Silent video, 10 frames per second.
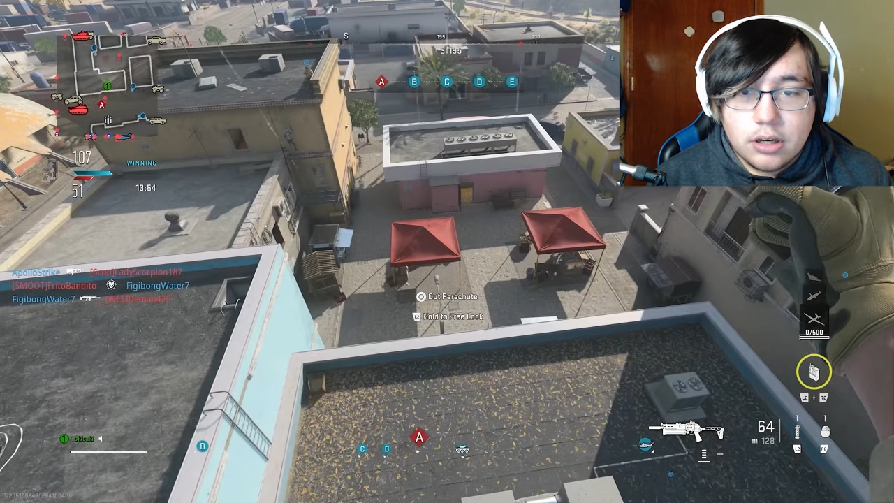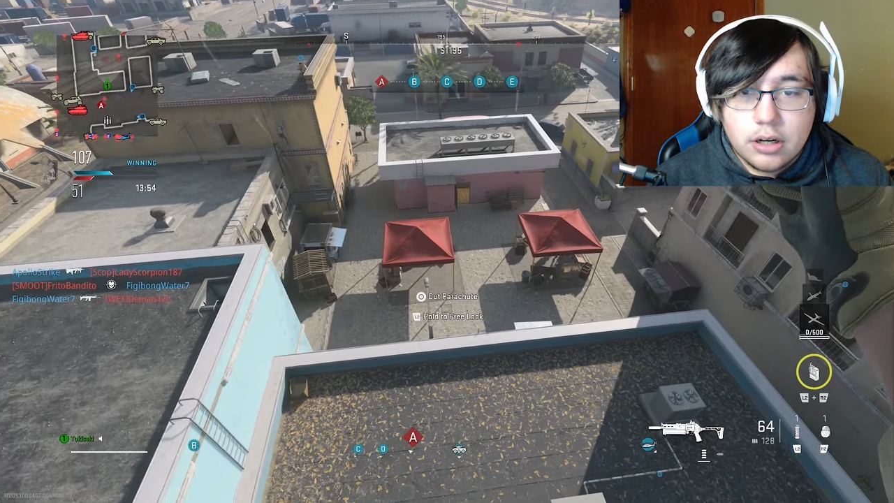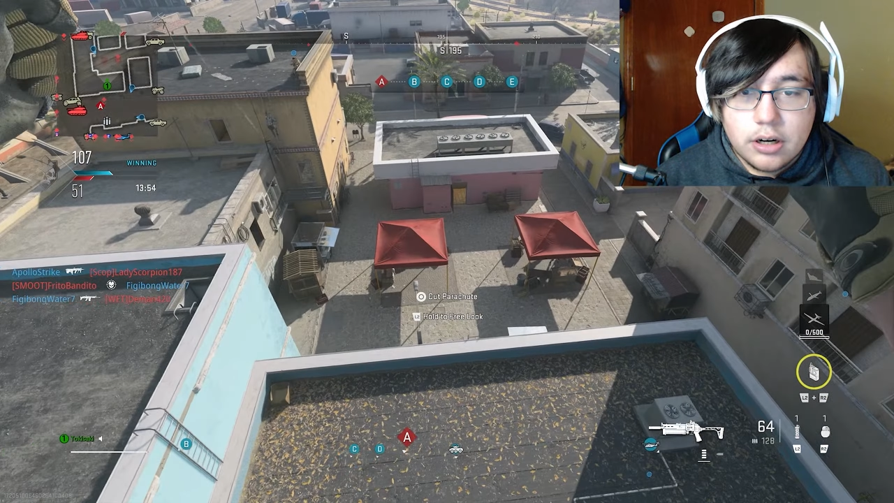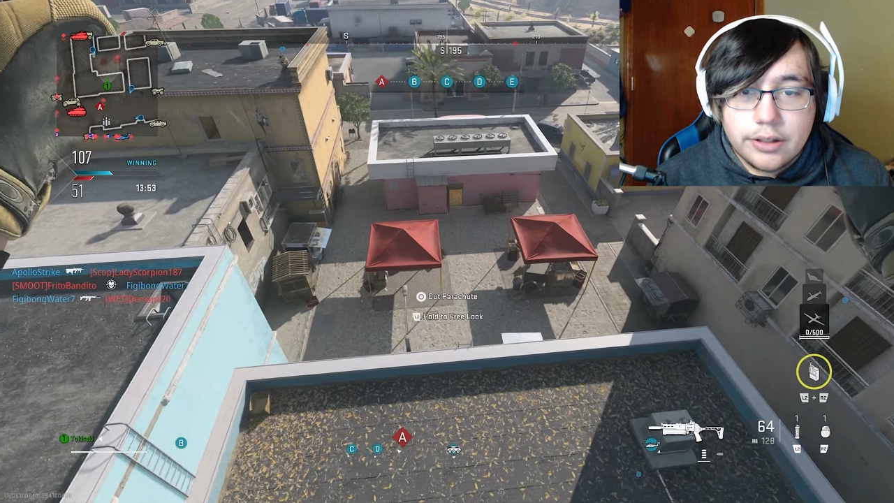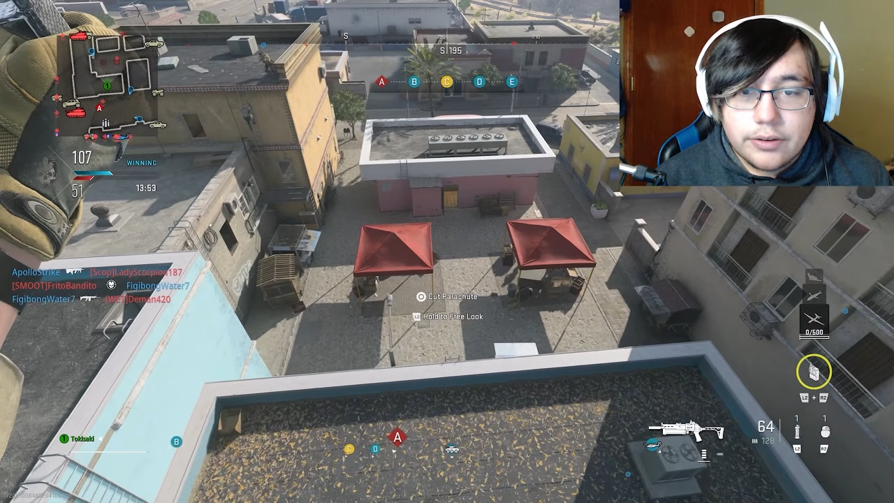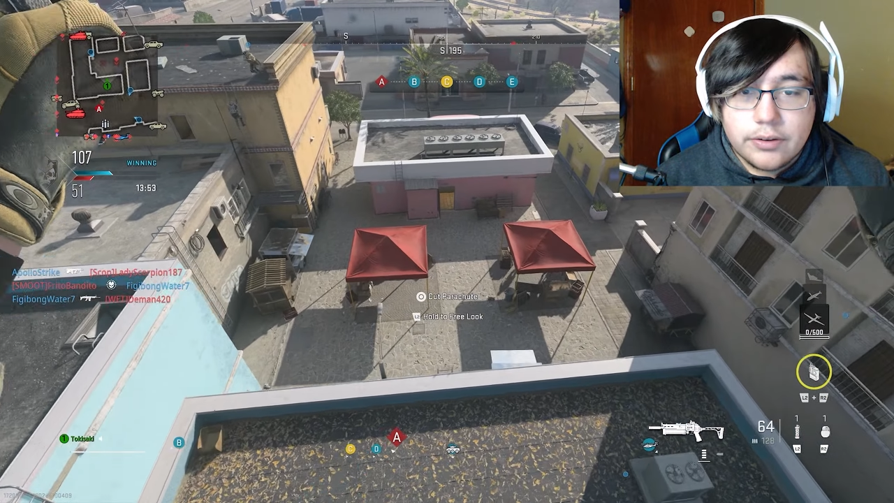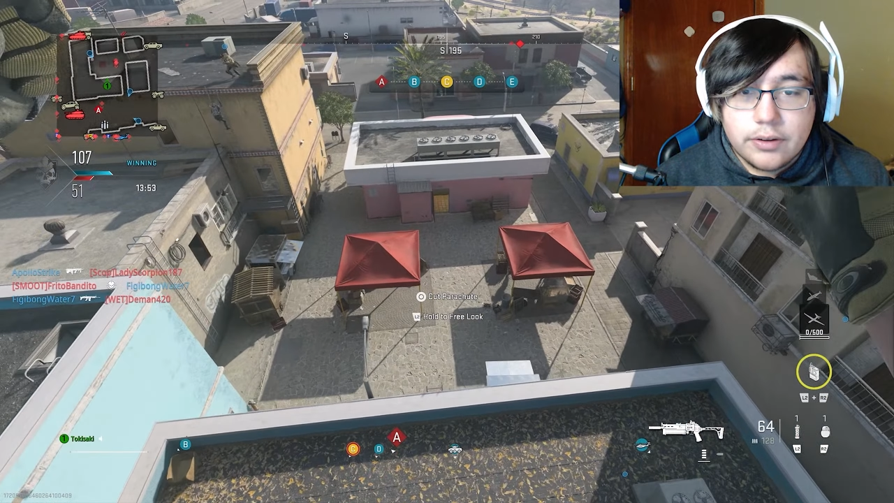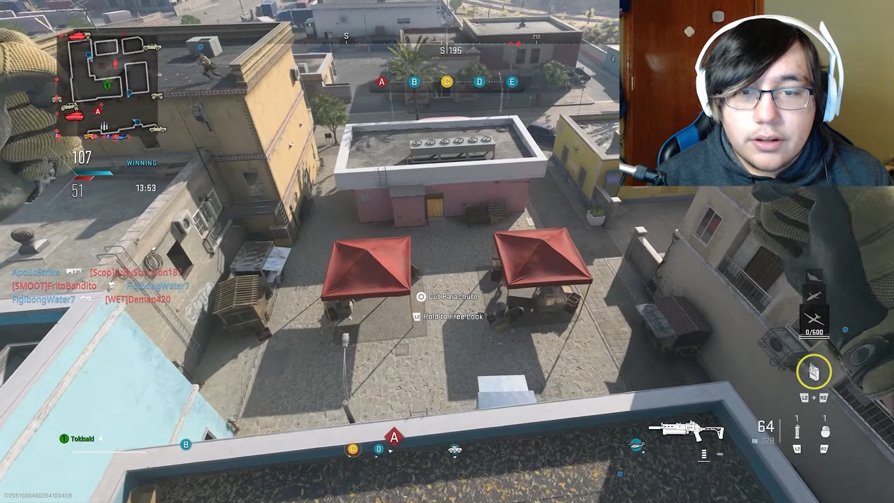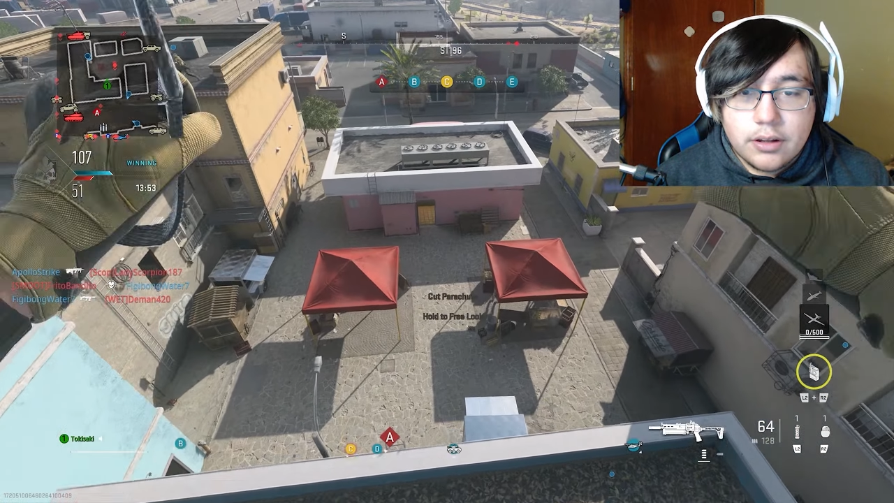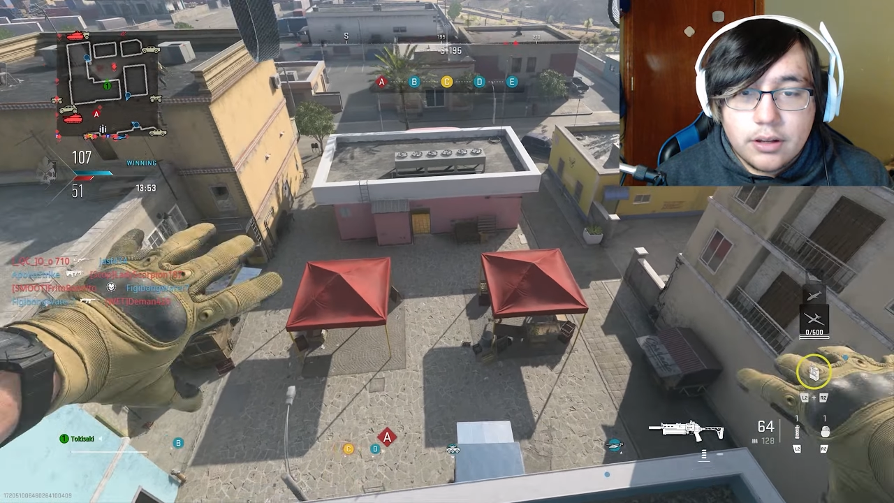All right, let's
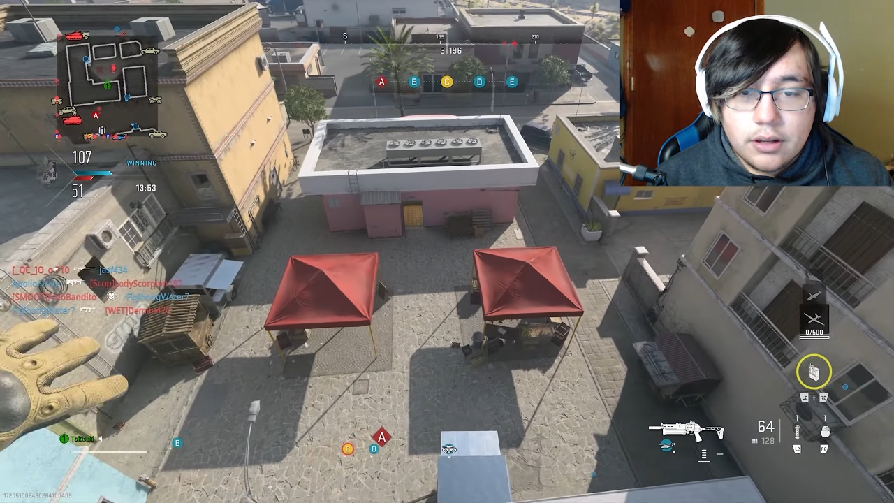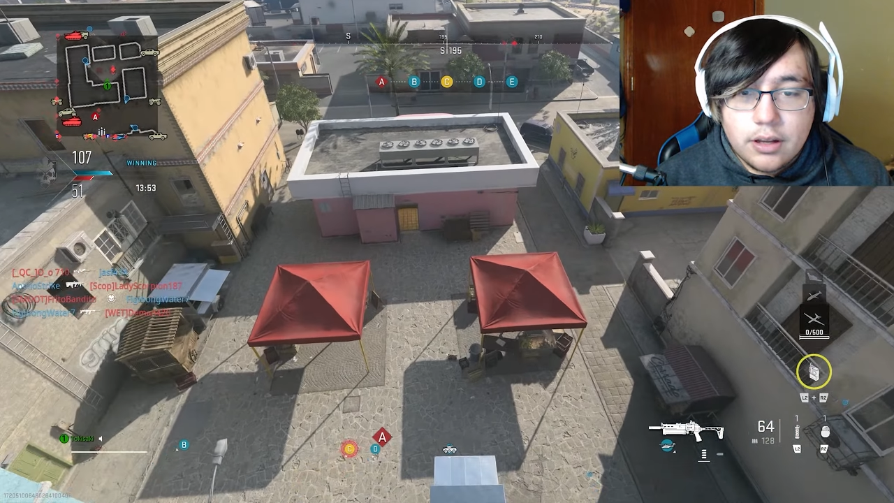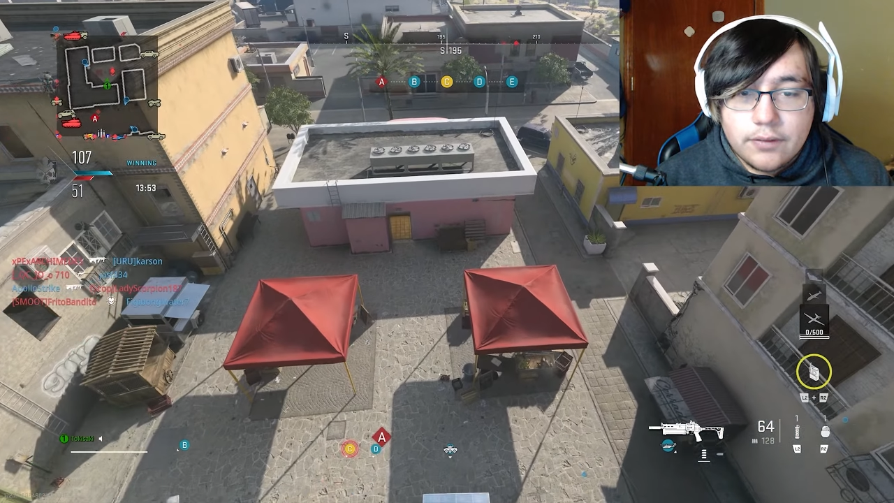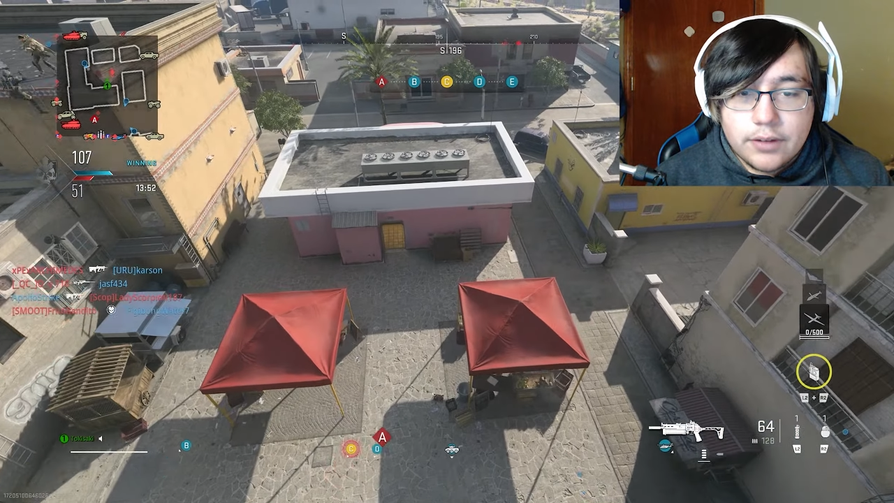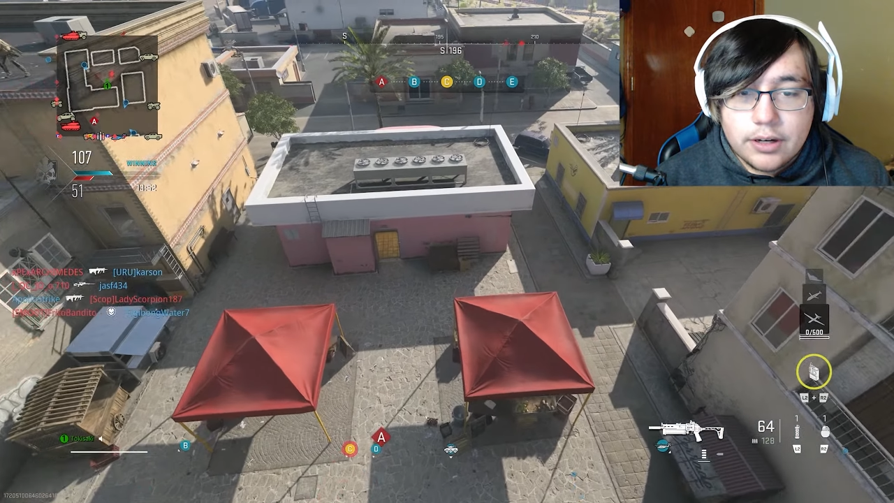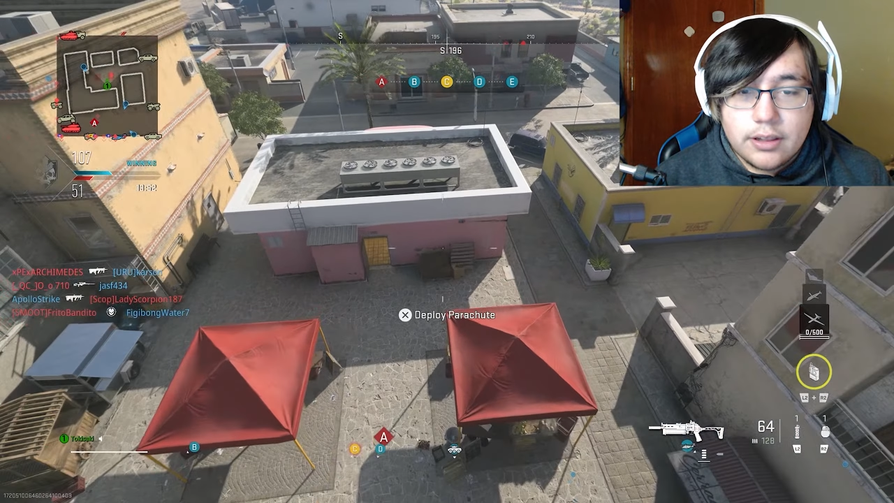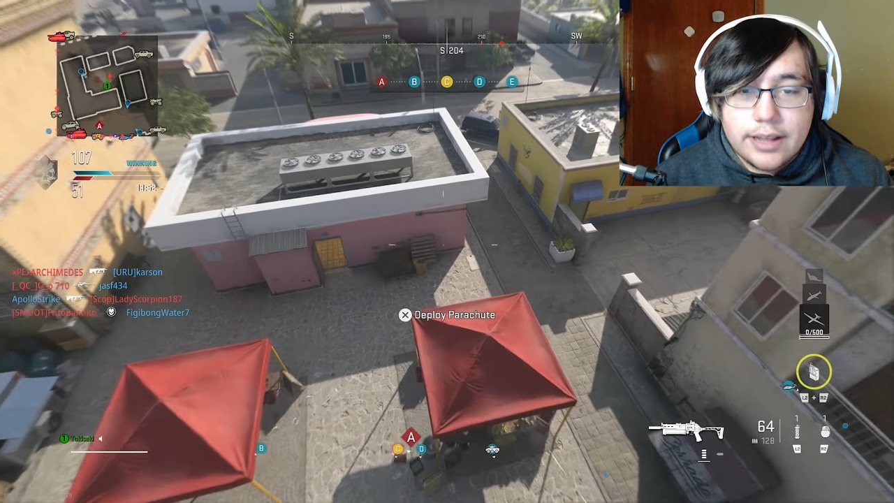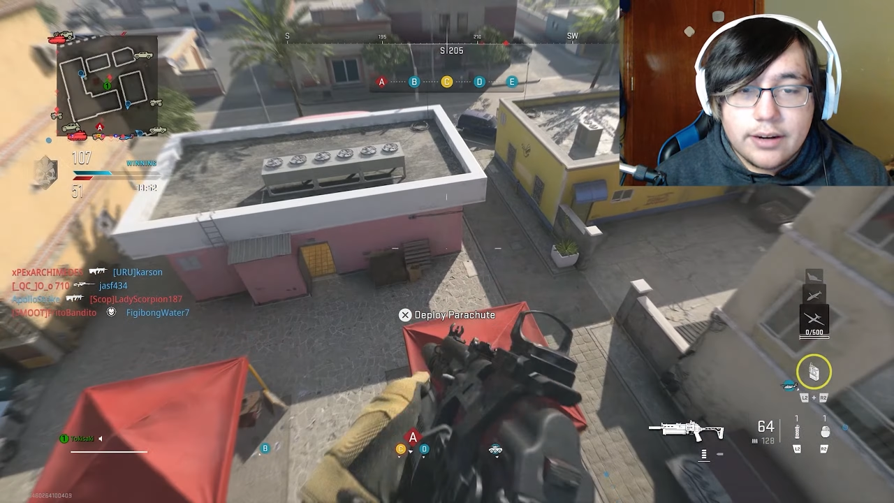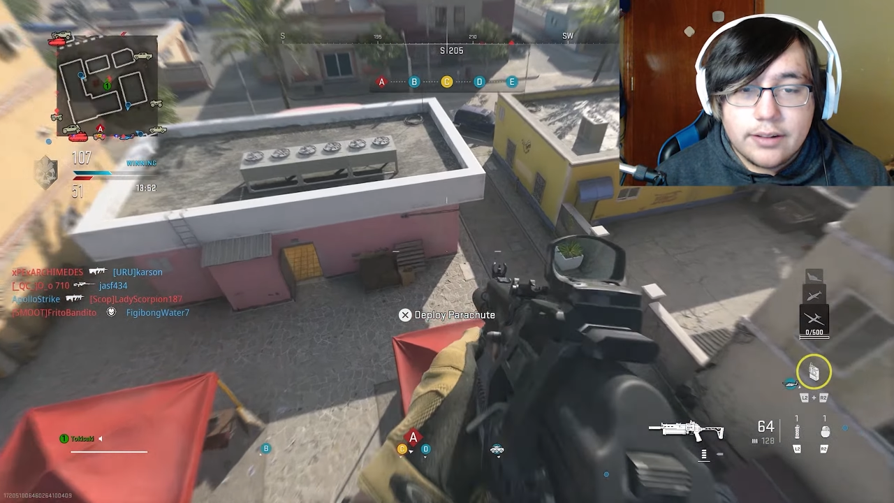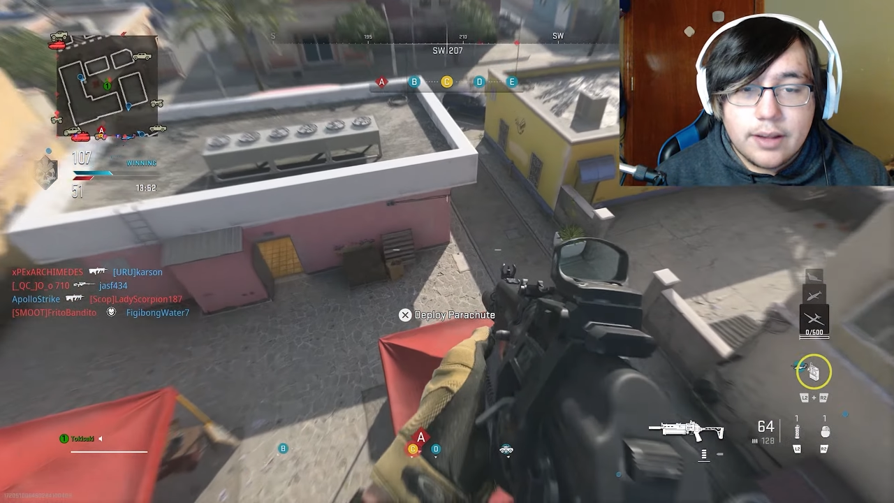see. I'm gonna
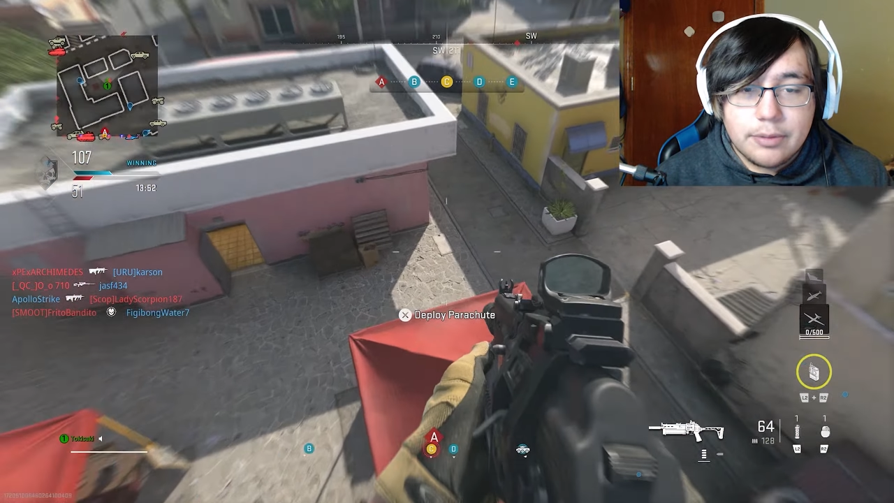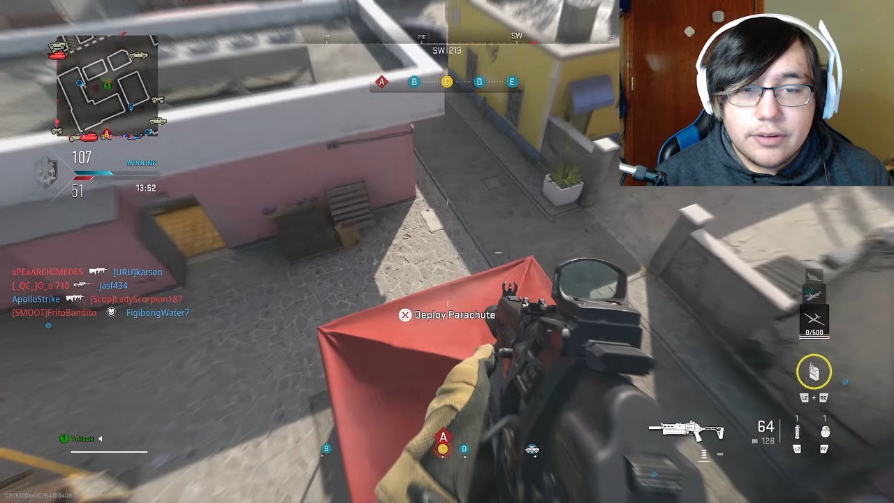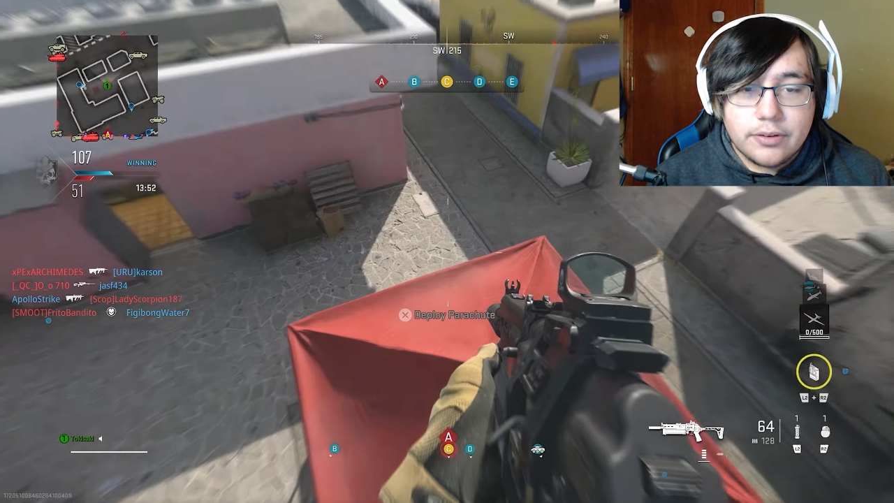land on top of this